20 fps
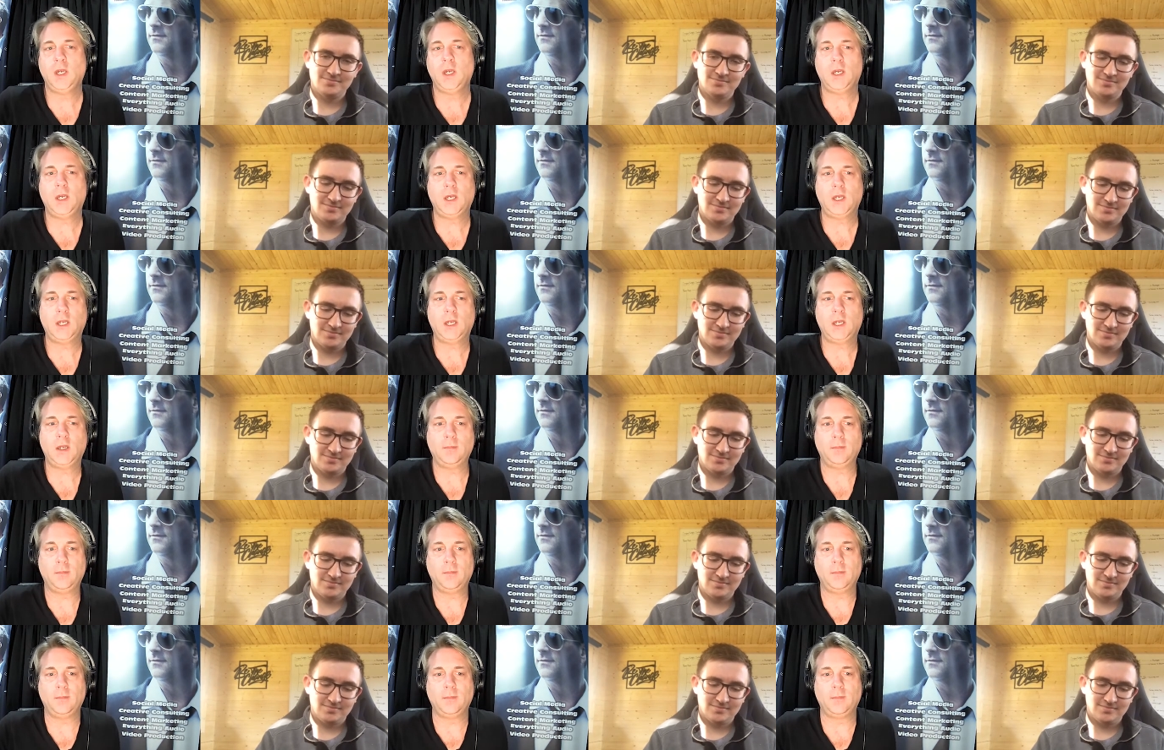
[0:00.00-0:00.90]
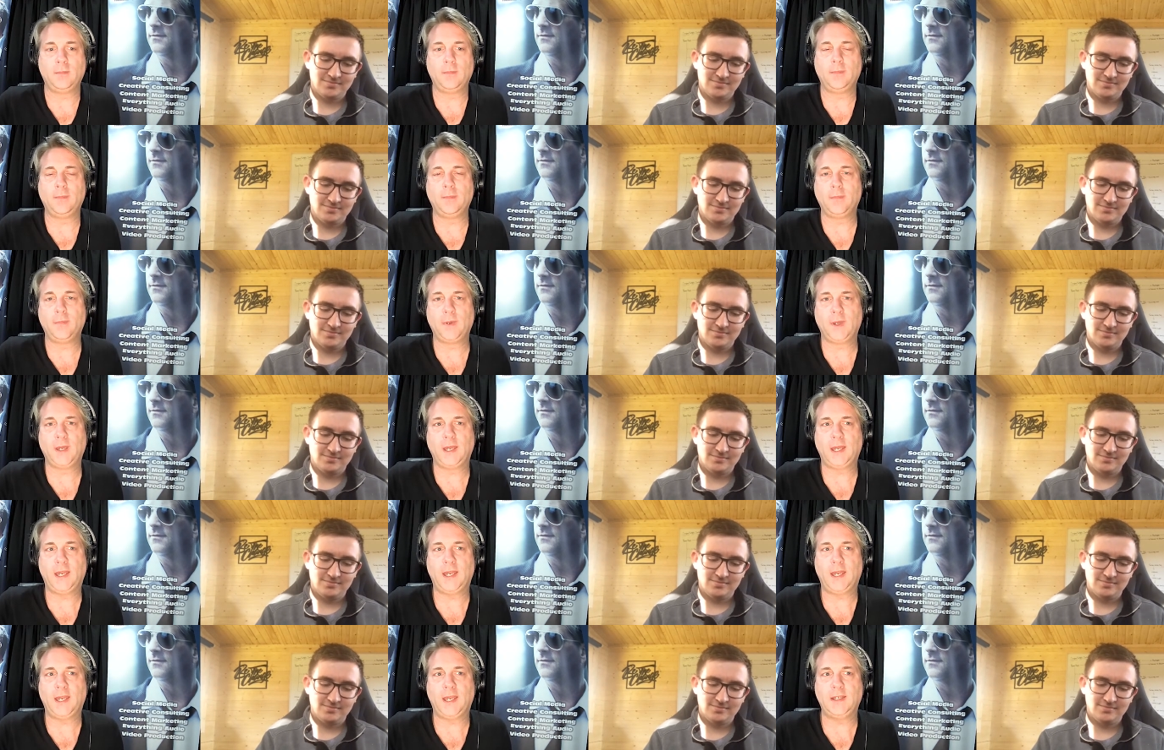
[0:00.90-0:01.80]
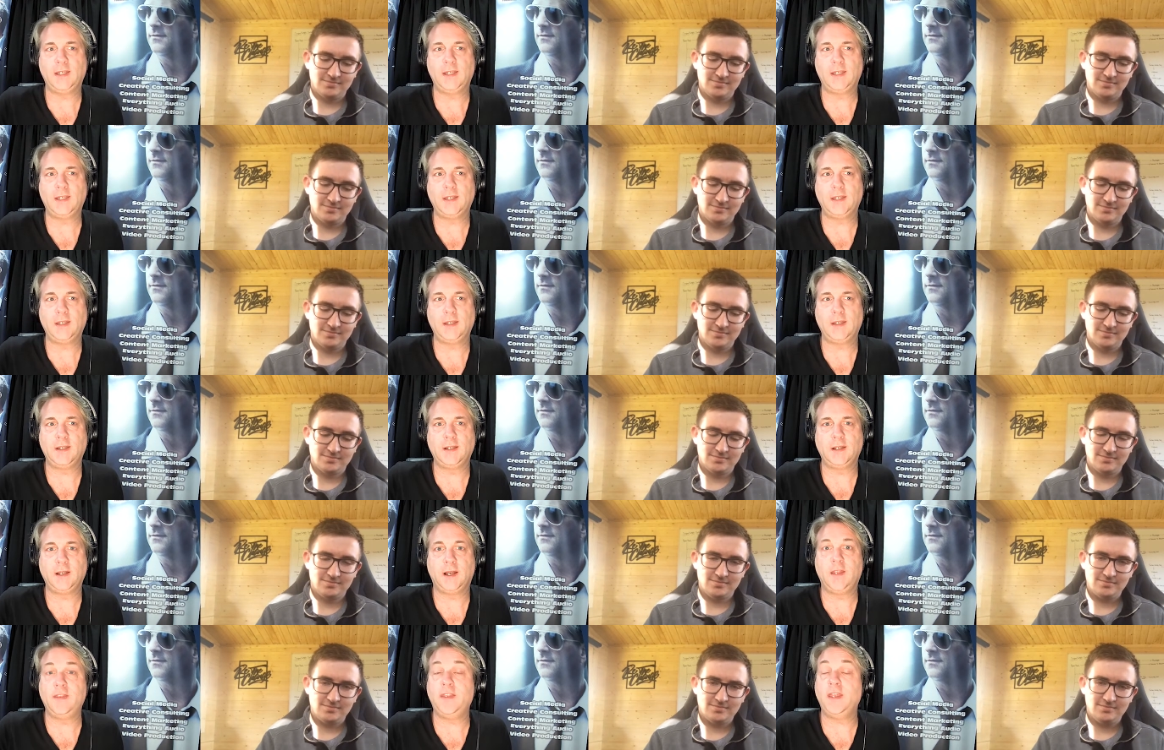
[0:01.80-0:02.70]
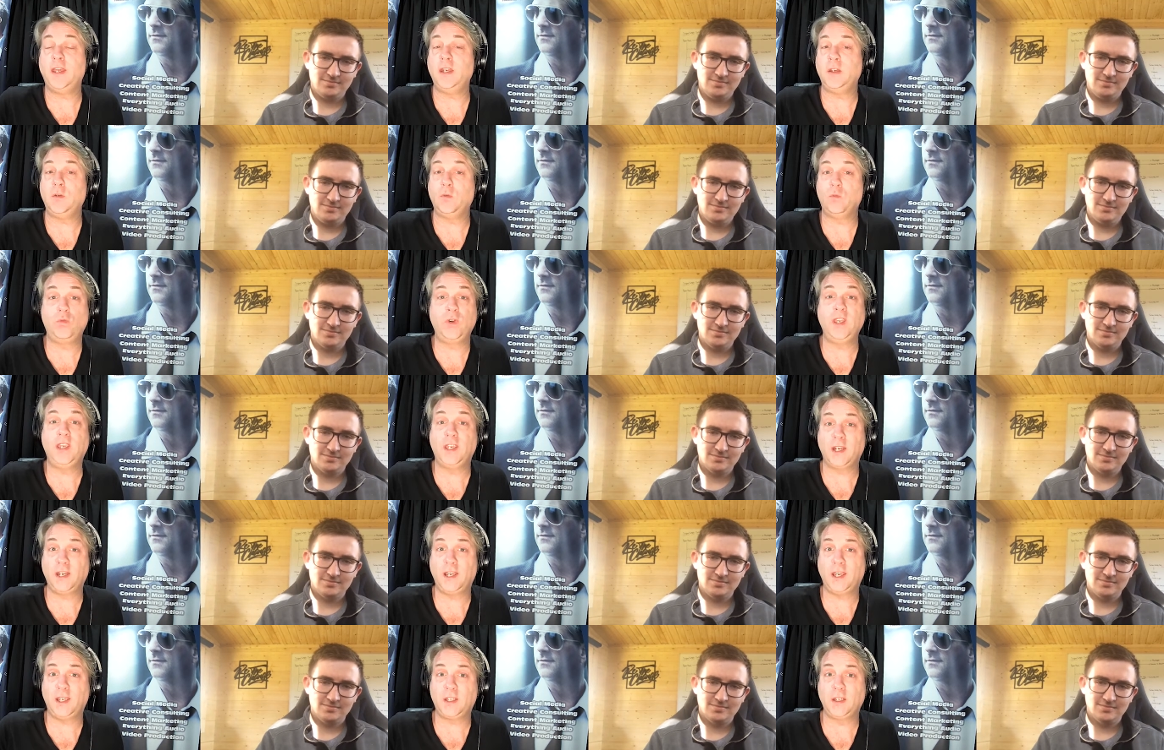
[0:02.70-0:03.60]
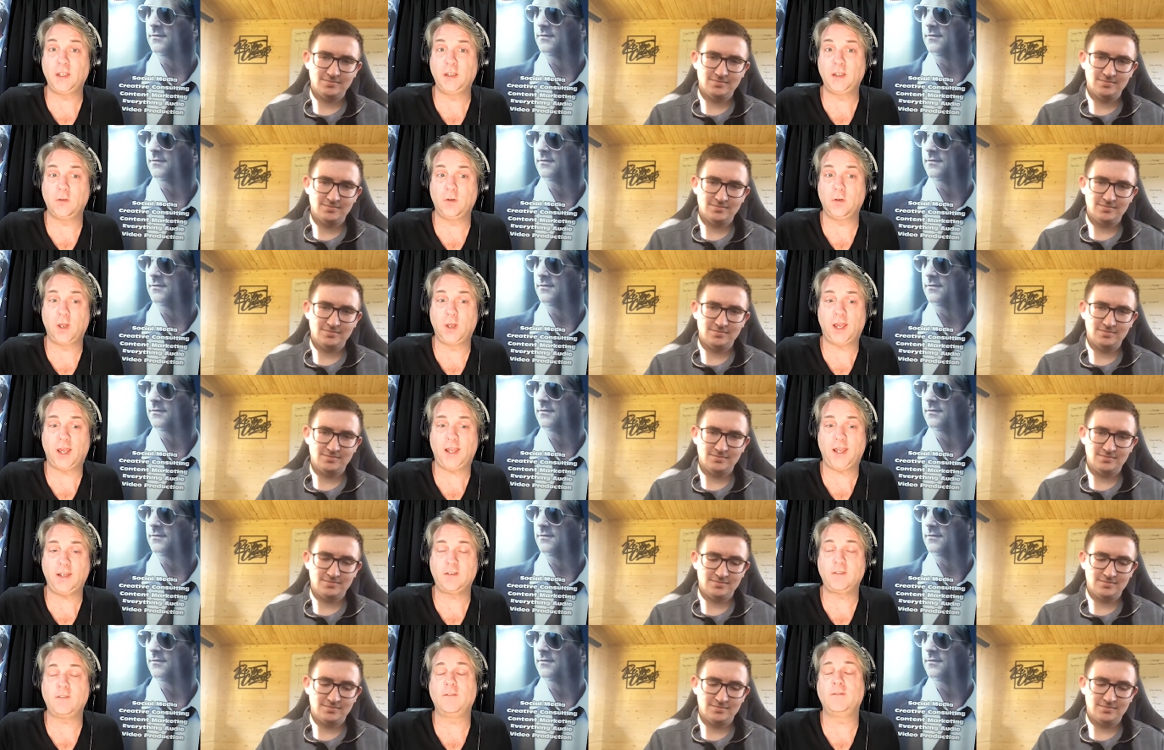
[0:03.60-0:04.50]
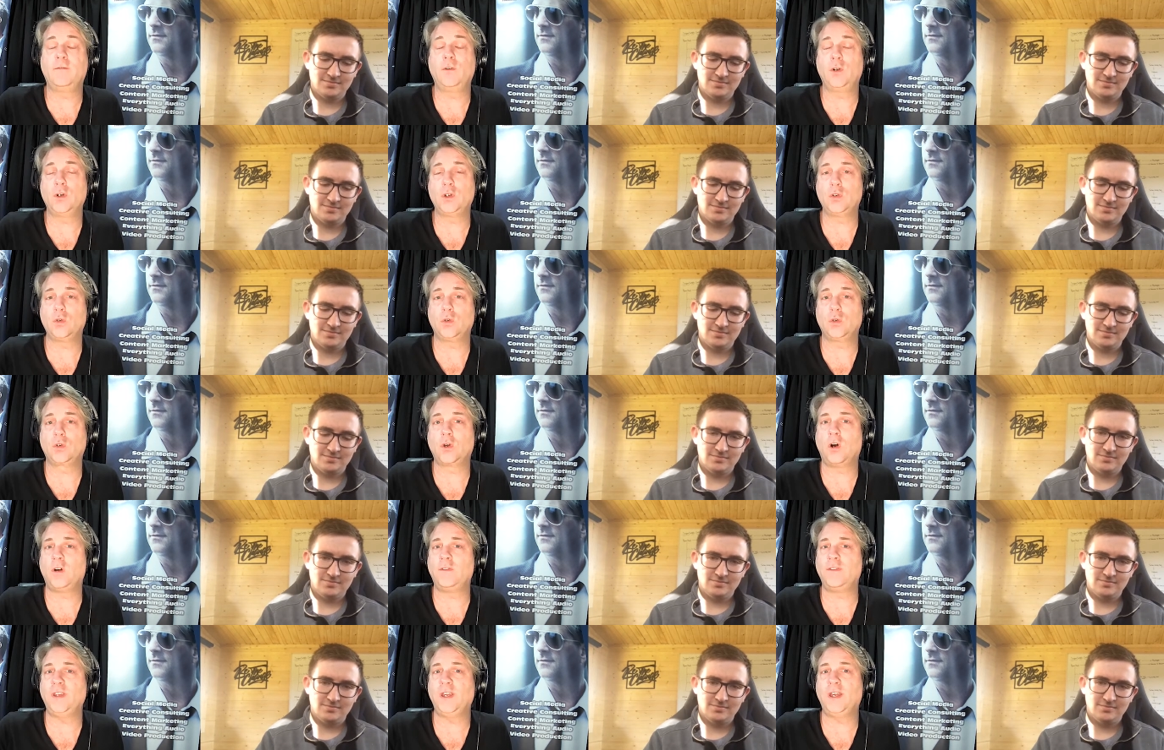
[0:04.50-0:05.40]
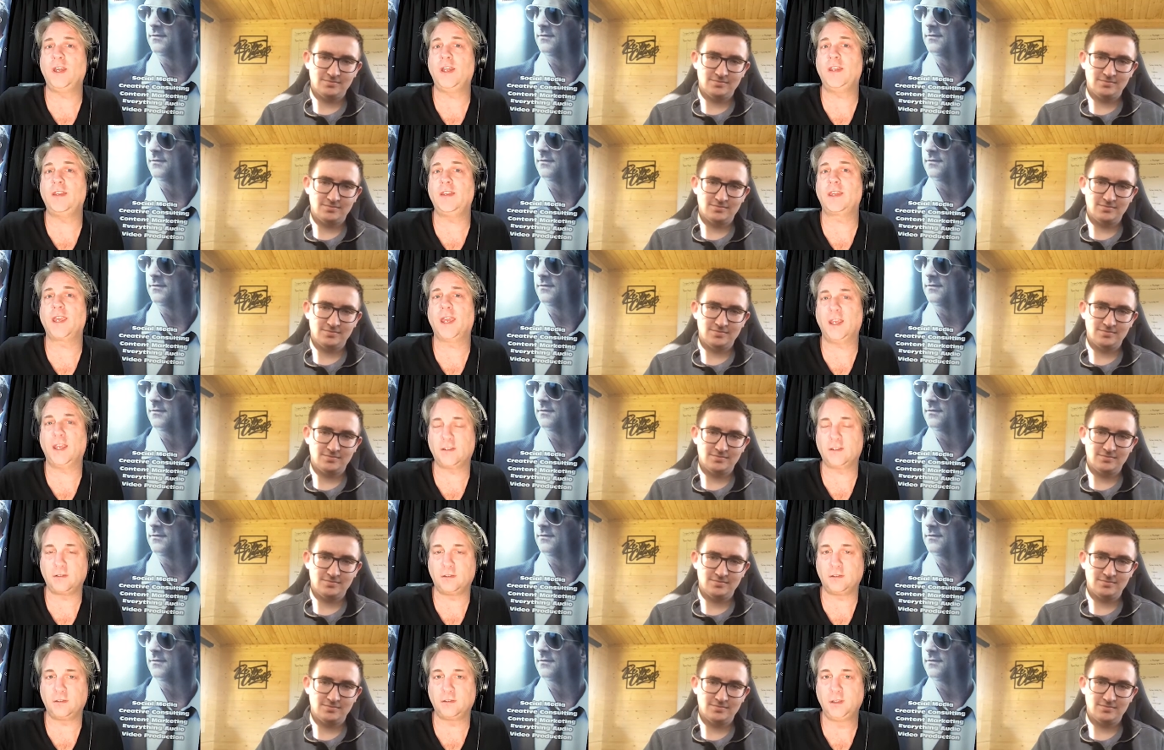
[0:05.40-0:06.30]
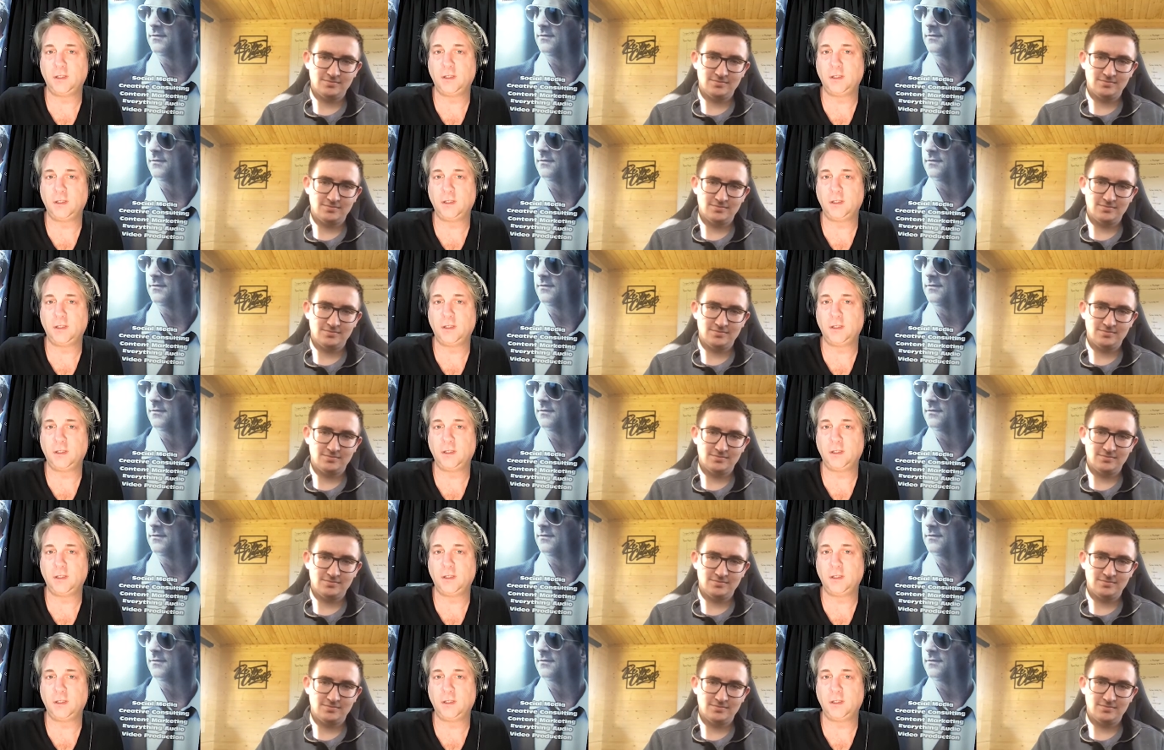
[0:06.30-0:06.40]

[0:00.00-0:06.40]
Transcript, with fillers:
Speaker 1: Um, and then reconnected at Virtual Coffee at the Castle,